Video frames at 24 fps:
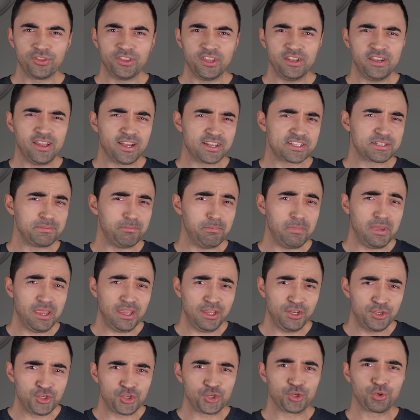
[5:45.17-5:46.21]
the next
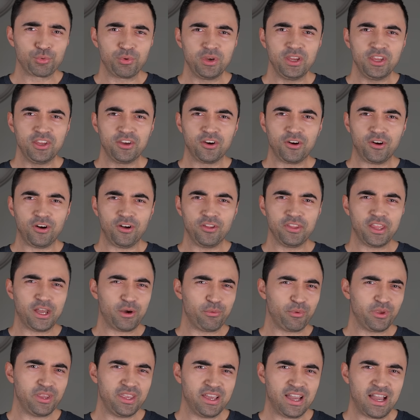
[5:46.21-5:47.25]
major recall that
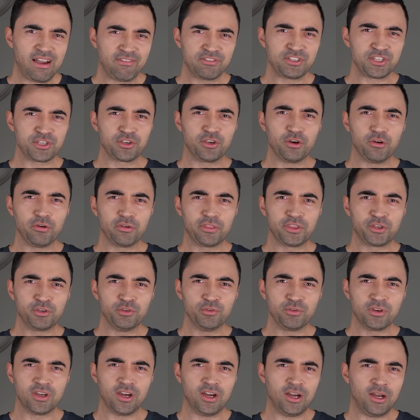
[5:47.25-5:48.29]
we have to go
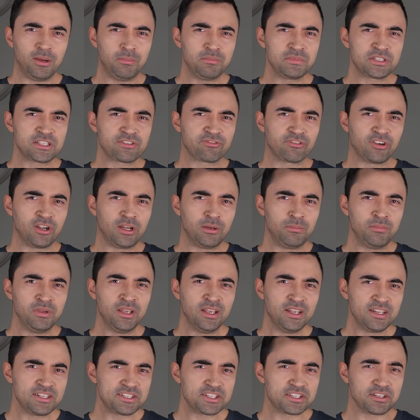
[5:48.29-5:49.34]
through comes from
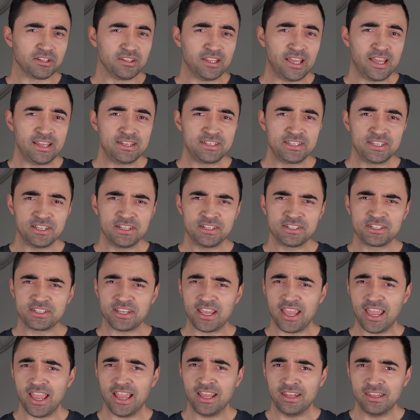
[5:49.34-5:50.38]
Stellantis
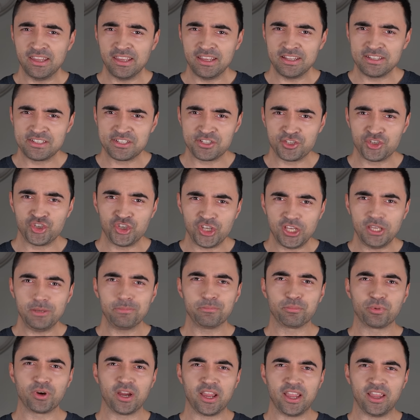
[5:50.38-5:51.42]
and its
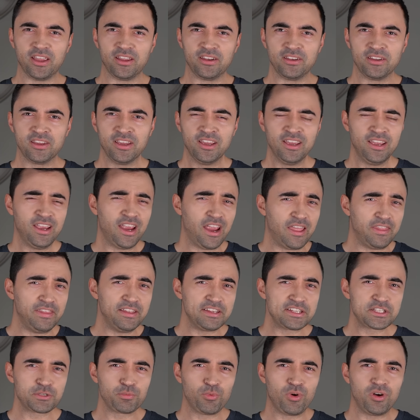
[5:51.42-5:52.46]
Jeep brand. And
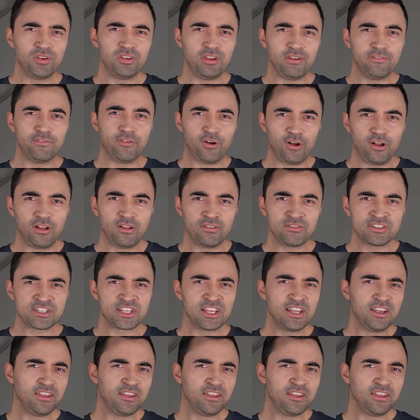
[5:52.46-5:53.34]
this one involves